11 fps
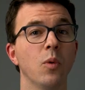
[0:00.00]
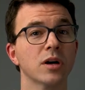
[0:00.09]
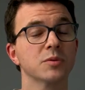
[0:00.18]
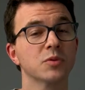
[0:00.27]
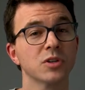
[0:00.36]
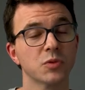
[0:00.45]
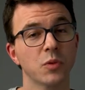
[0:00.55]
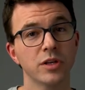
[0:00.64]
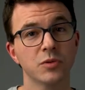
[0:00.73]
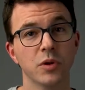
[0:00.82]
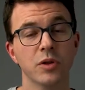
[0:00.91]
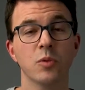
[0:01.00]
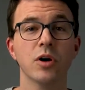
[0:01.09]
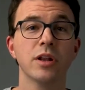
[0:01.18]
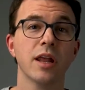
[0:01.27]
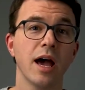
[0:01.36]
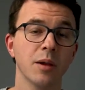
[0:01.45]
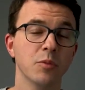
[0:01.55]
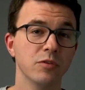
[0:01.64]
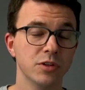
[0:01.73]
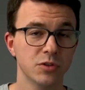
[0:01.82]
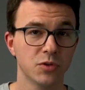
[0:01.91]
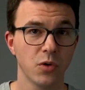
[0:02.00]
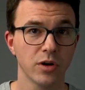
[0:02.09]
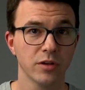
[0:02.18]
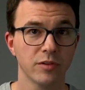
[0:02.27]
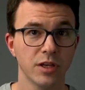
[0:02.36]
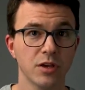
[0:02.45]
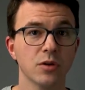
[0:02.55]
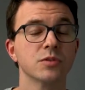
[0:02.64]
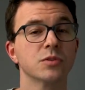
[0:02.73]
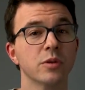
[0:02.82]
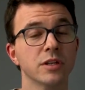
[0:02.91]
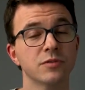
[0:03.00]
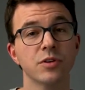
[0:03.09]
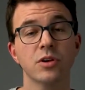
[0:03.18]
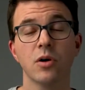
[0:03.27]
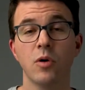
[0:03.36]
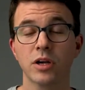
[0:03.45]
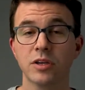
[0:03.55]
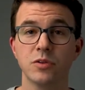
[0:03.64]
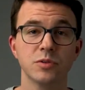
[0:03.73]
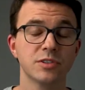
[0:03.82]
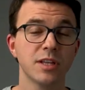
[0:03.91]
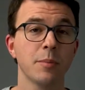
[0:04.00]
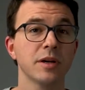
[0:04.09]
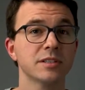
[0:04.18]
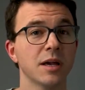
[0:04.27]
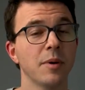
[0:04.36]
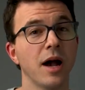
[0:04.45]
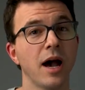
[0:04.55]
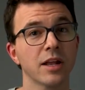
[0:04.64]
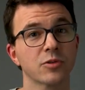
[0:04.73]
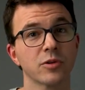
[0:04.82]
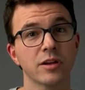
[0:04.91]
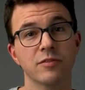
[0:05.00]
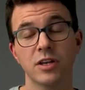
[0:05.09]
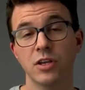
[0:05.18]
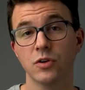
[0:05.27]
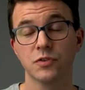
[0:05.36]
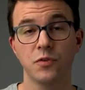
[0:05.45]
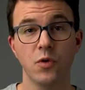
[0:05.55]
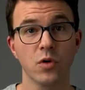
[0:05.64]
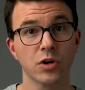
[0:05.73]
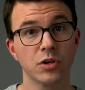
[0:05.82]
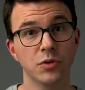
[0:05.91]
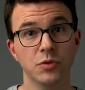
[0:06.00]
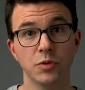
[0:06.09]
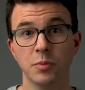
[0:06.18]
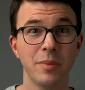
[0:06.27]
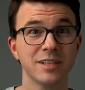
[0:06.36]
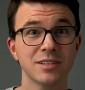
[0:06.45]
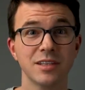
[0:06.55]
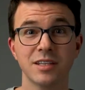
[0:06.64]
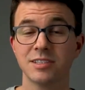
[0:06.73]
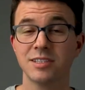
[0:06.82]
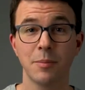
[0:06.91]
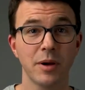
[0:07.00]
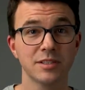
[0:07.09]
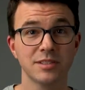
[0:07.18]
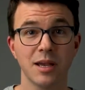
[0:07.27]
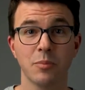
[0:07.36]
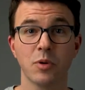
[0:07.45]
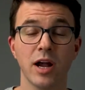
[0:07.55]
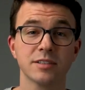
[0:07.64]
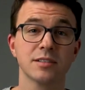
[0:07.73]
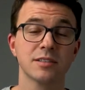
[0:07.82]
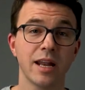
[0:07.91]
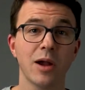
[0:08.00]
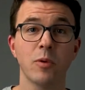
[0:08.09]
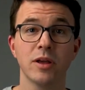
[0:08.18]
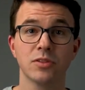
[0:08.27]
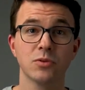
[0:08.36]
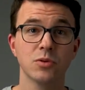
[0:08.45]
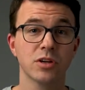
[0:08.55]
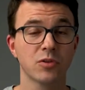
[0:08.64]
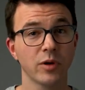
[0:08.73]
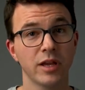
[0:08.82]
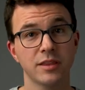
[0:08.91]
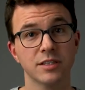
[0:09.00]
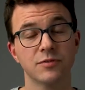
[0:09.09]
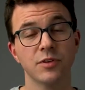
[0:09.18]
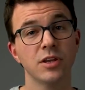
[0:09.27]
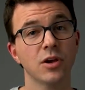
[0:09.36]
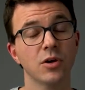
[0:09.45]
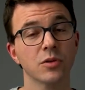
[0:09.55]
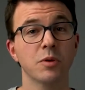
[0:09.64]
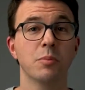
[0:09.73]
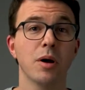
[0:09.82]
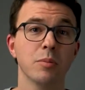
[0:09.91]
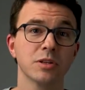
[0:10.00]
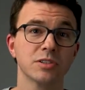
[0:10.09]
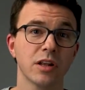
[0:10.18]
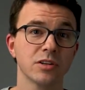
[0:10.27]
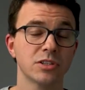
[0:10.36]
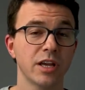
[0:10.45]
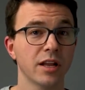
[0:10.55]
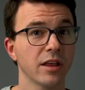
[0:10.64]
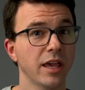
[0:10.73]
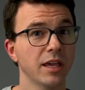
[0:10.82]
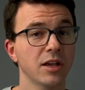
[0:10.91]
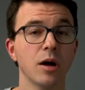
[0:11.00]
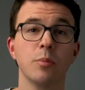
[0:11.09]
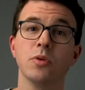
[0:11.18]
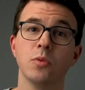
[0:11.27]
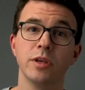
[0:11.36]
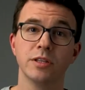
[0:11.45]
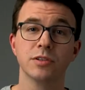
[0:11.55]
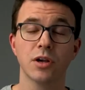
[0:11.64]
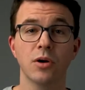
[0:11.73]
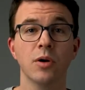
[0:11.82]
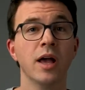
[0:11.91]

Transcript: Welcome to our twenty twenty-one iMovie tutorial video. So in this video, I'll walk you through step-by-step how to create videos for YouTube. Basically the step-by-step process that I went through to create this video that we published on our channel a couple weeks ago.